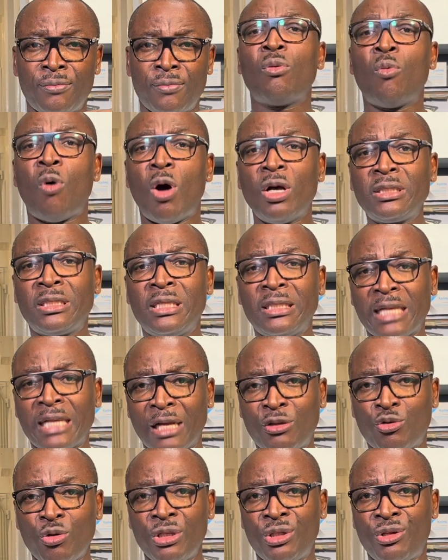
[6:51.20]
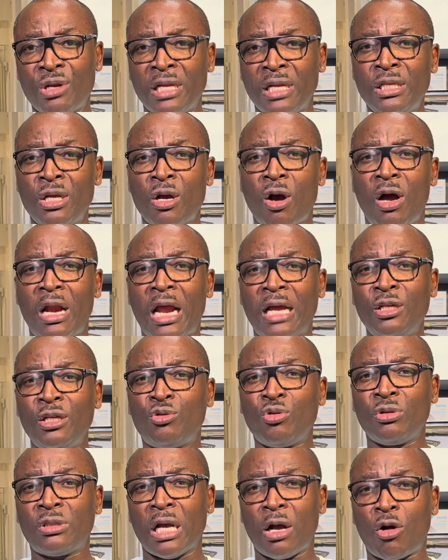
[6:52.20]
Once the title is ready, all I need
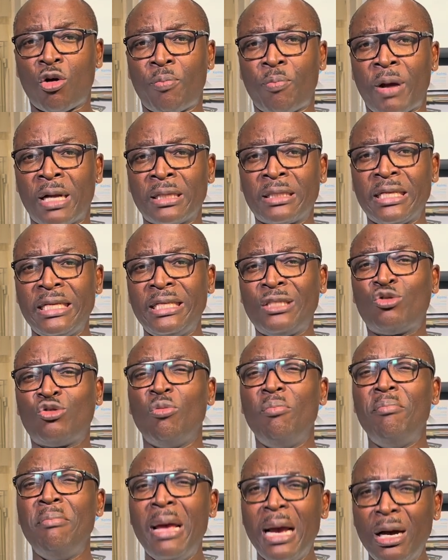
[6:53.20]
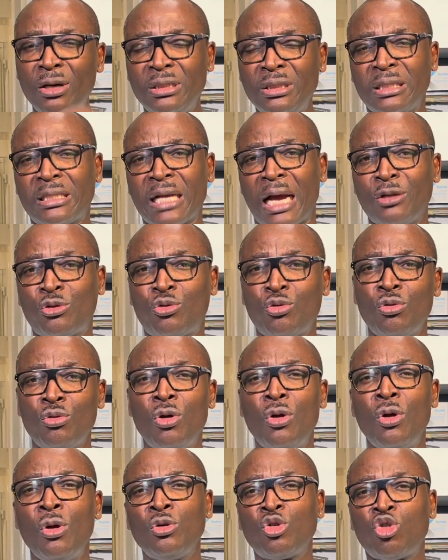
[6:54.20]
to tell Copart is to mail the title
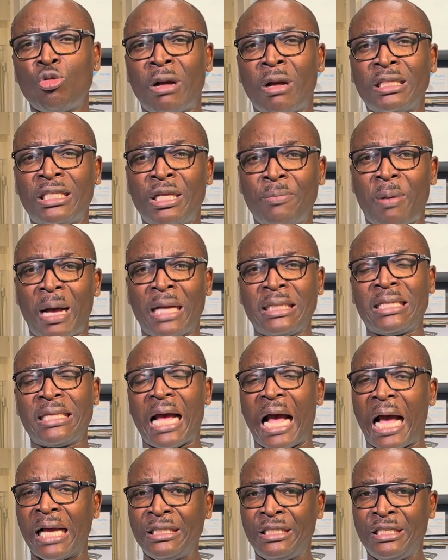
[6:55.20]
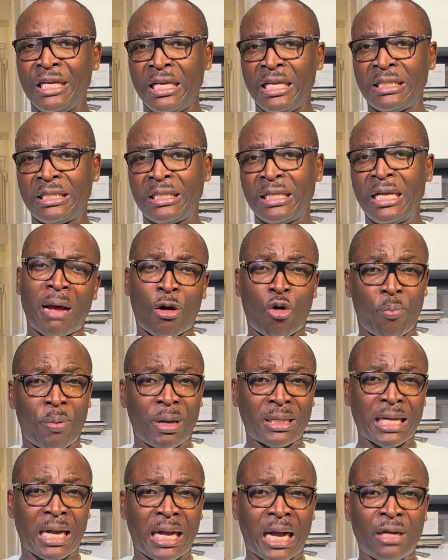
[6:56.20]
to my shipper's address. My
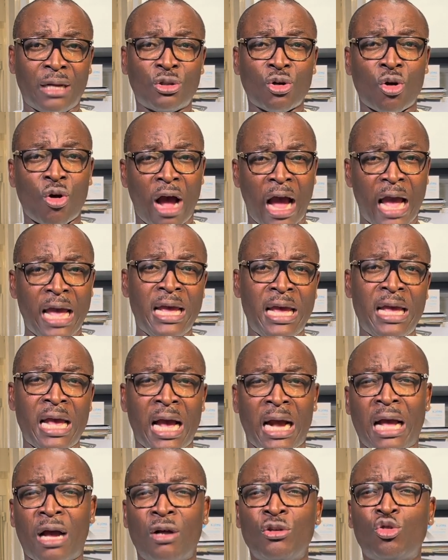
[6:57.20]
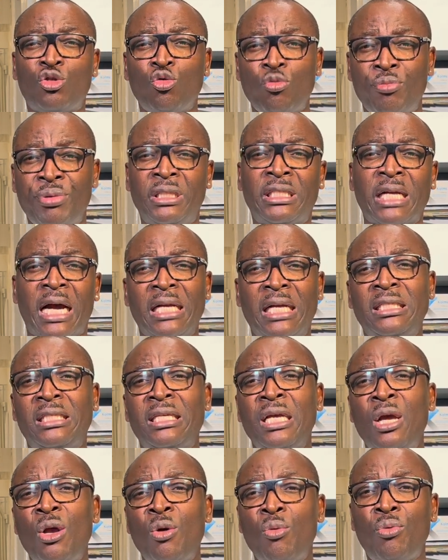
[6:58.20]
Copart account or IAA account will be charged
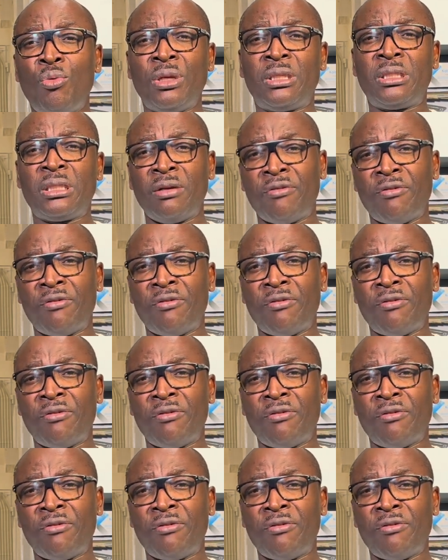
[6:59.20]
with